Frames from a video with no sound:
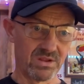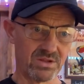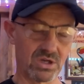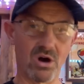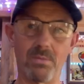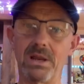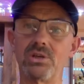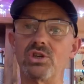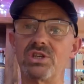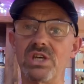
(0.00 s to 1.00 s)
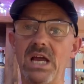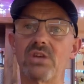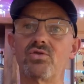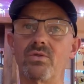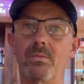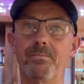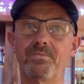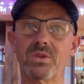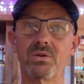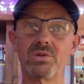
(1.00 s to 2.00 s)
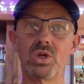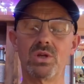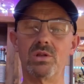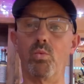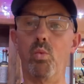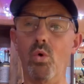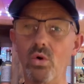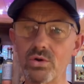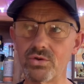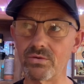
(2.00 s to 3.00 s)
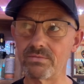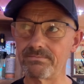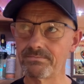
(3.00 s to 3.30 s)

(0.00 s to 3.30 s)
The carbonation is natural. The water